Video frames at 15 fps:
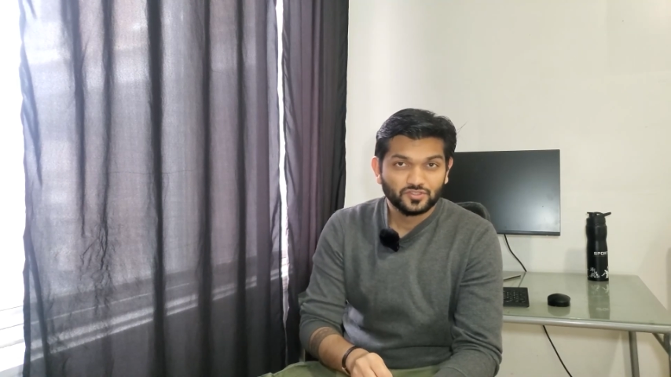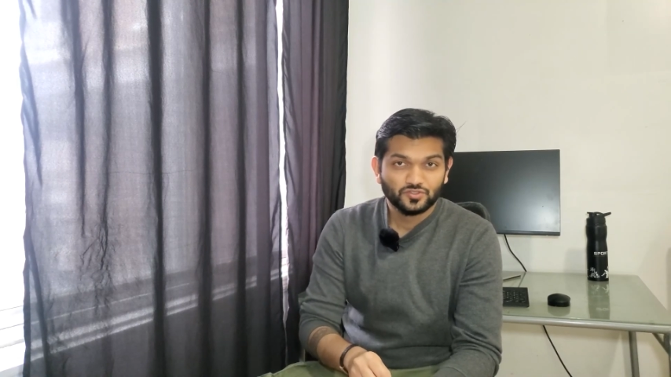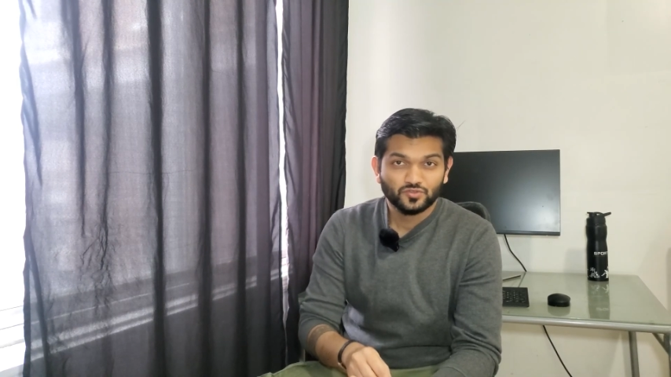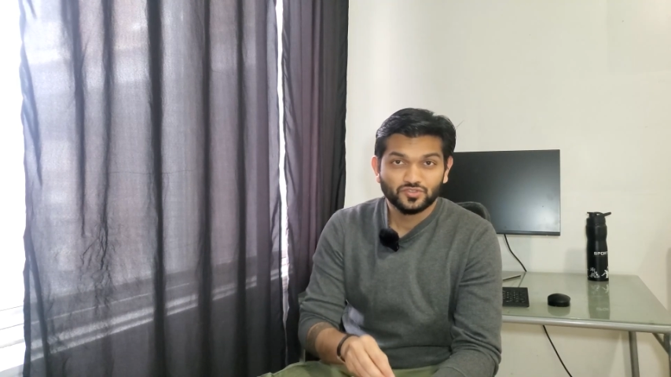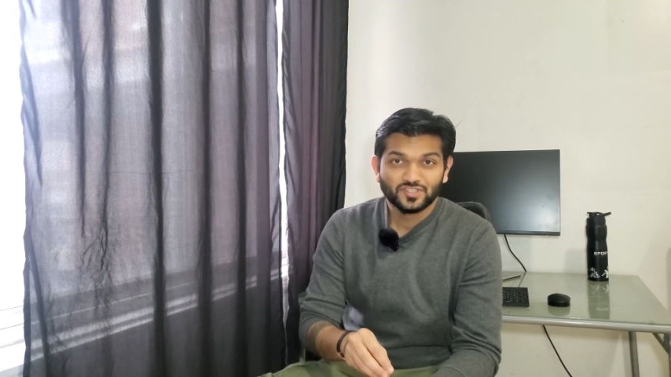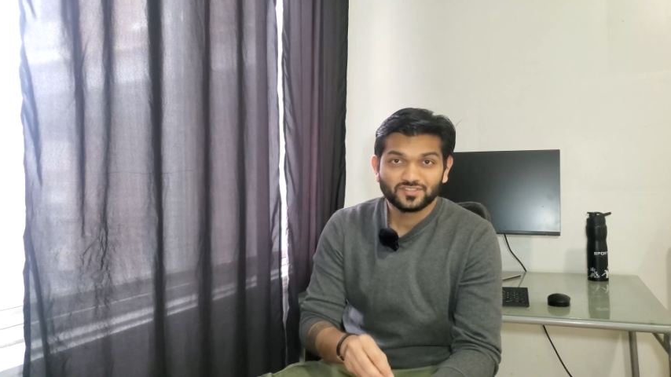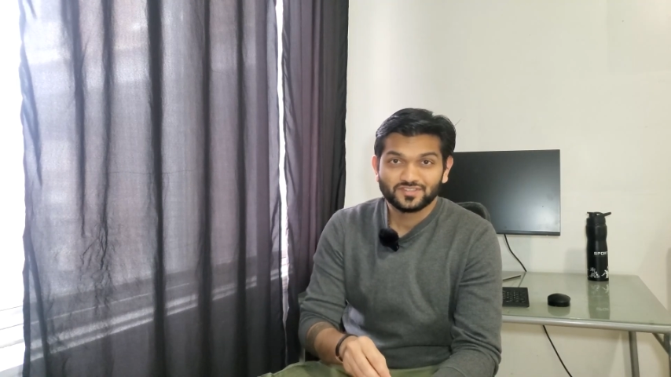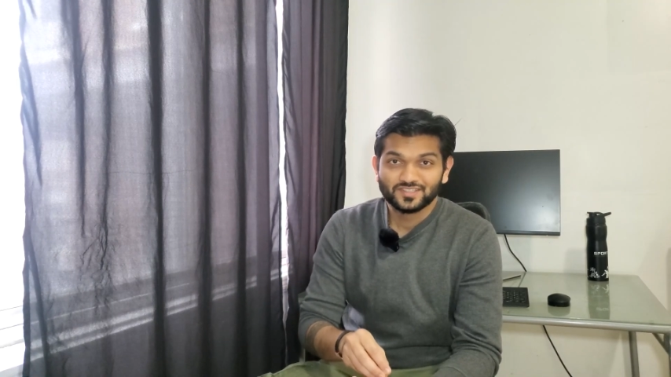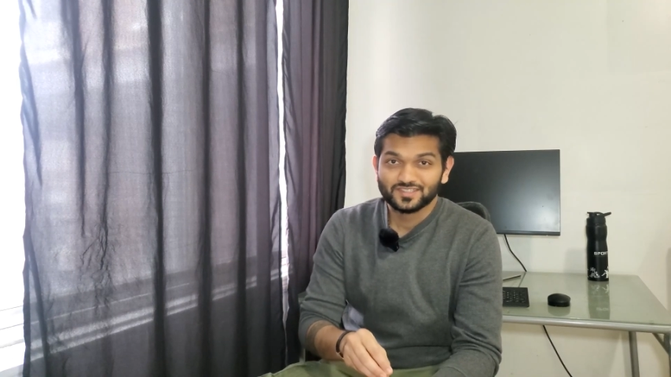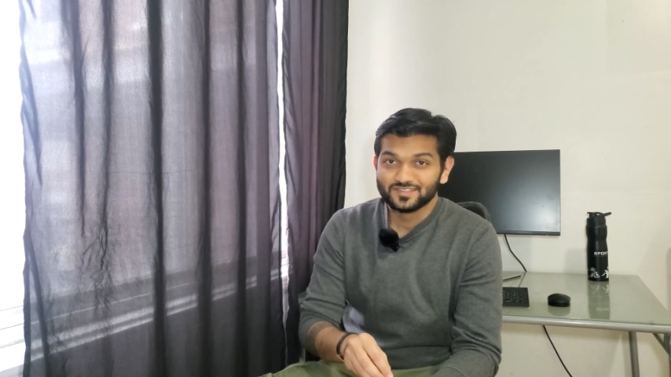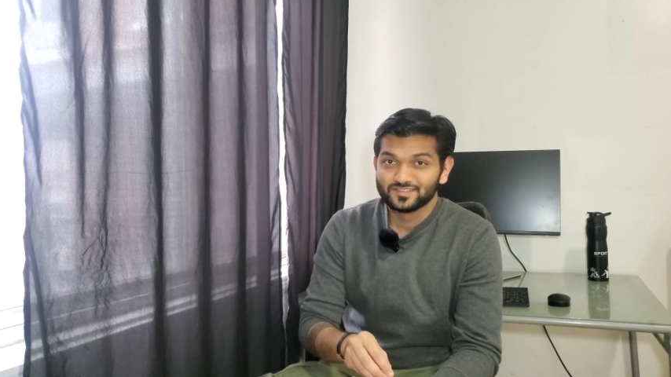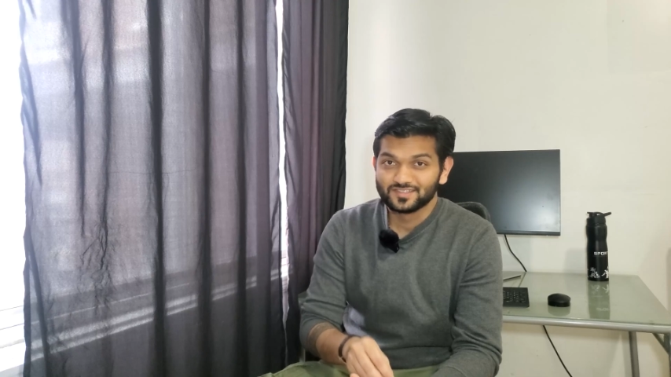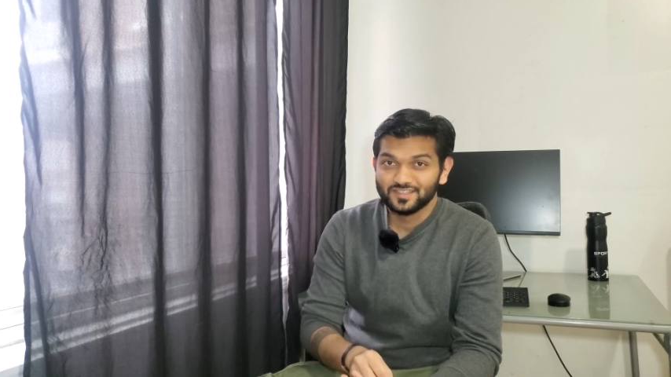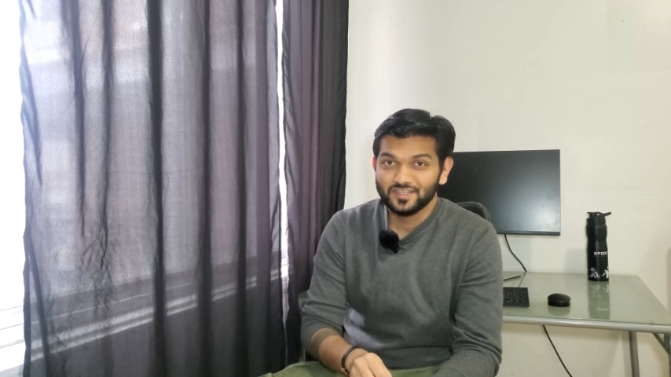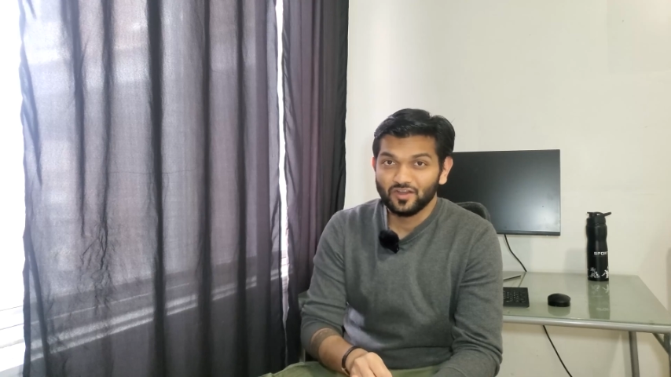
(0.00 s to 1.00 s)
you just need a
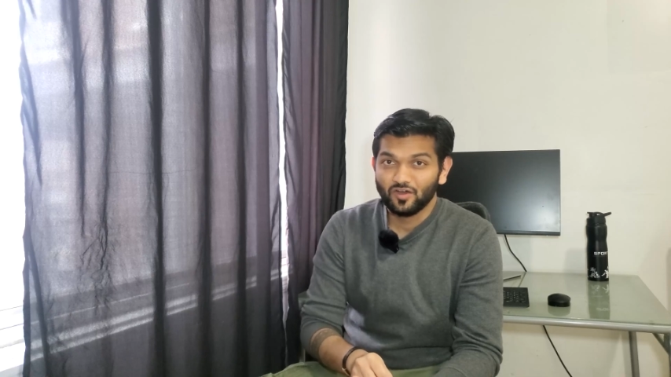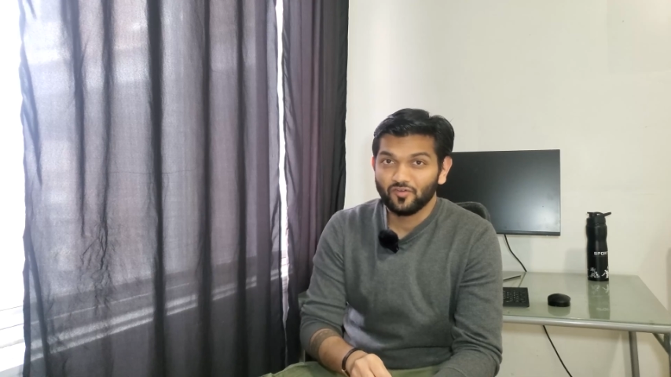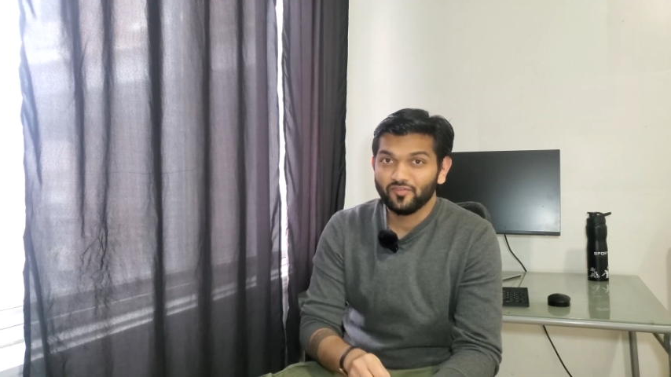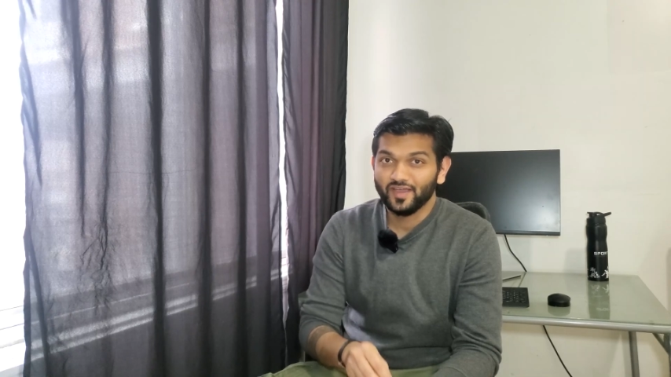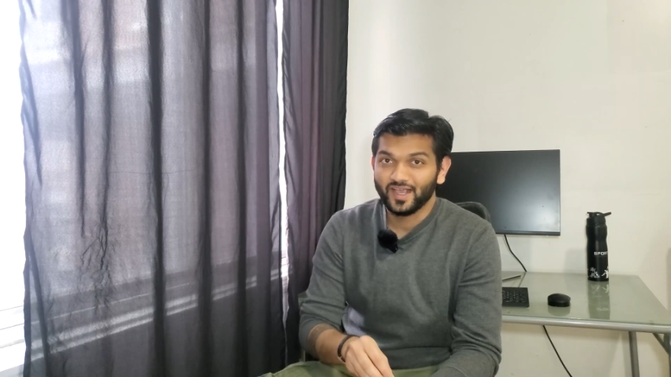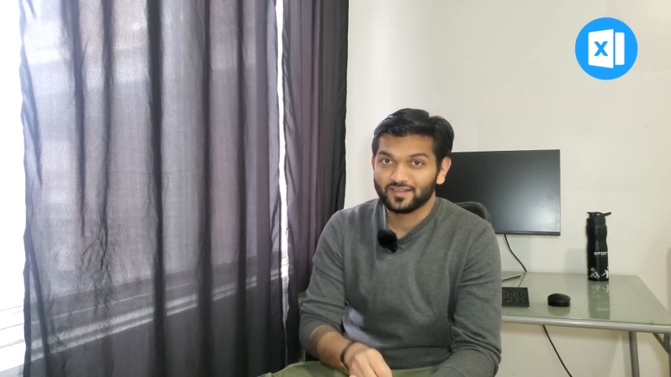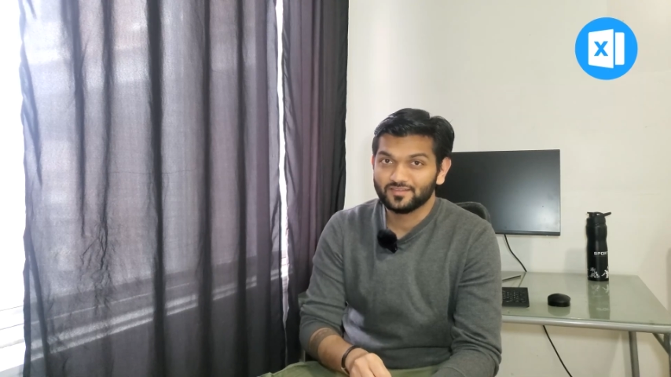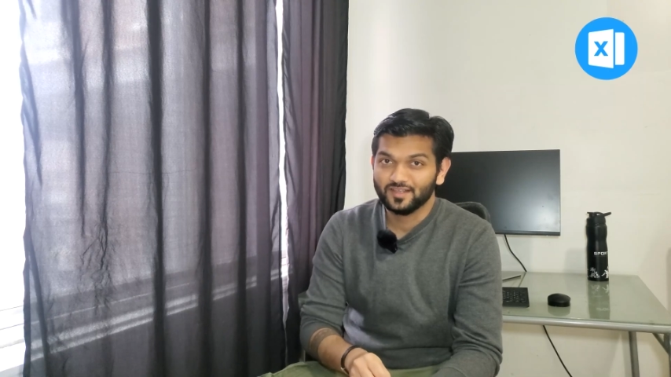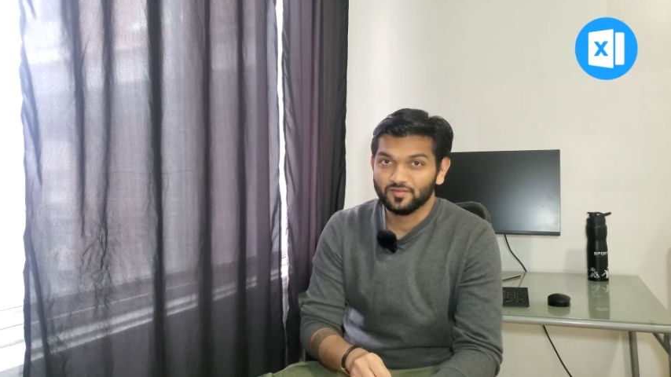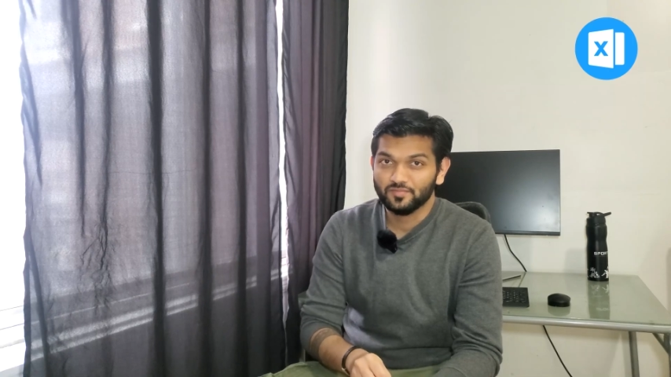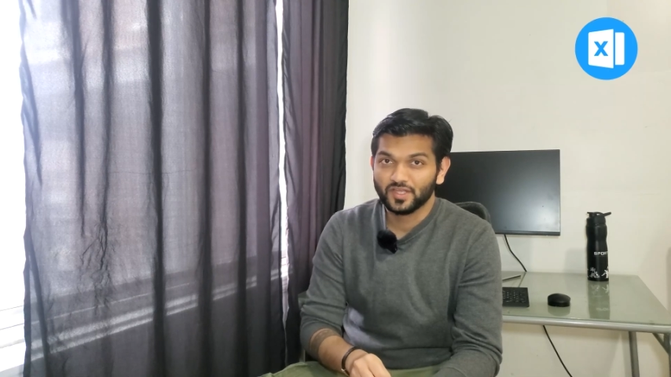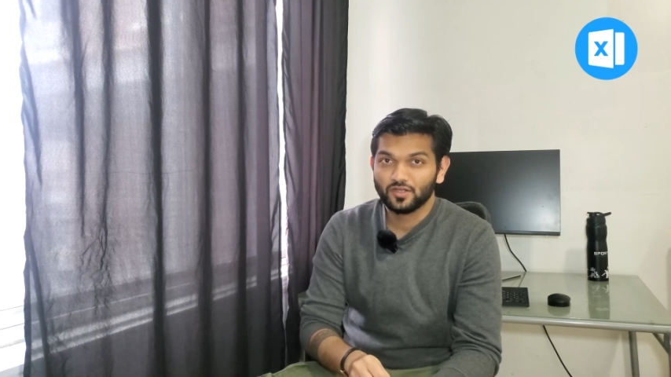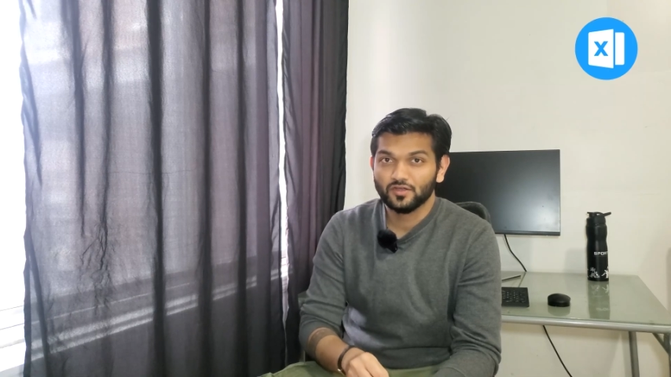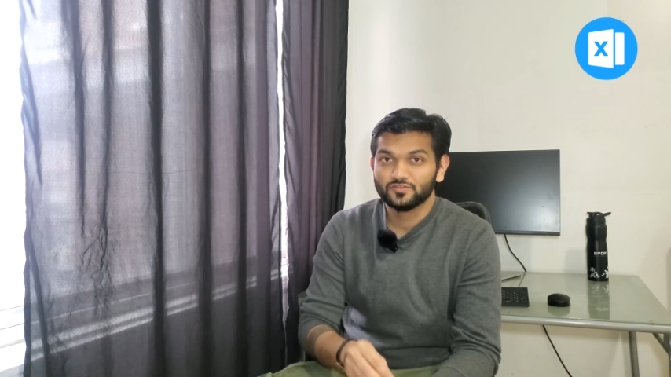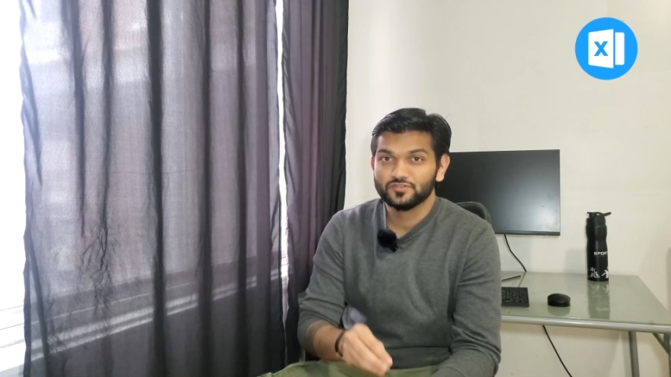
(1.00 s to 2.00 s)
skill of Excel
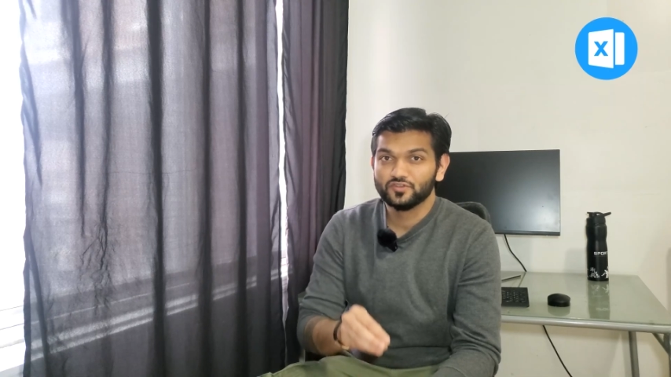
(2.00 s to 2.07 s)
because